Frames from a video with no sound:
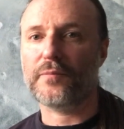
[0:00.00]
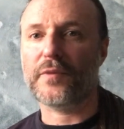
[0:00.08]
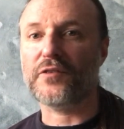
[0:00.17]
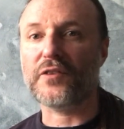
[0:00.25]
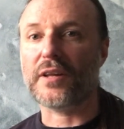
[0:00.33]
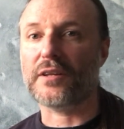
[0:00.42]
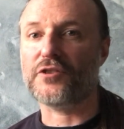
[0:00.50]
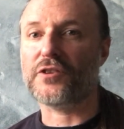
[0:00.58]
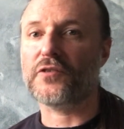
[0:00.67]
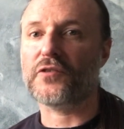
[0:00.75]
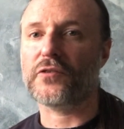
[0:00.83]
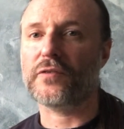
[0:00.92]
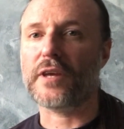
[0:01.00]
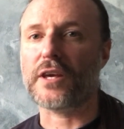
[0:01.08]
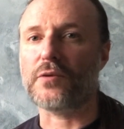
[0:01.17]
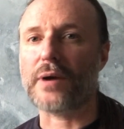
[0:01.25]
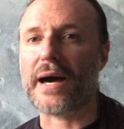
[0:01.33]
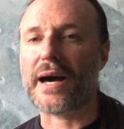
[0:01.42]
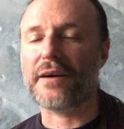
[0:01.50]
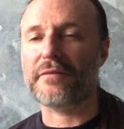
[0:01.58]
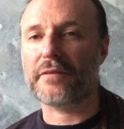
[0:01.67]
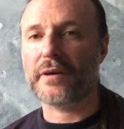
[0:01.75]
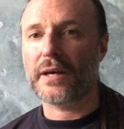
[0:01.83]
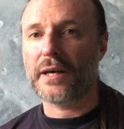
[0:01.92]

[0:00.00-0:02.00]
intelligence that you have.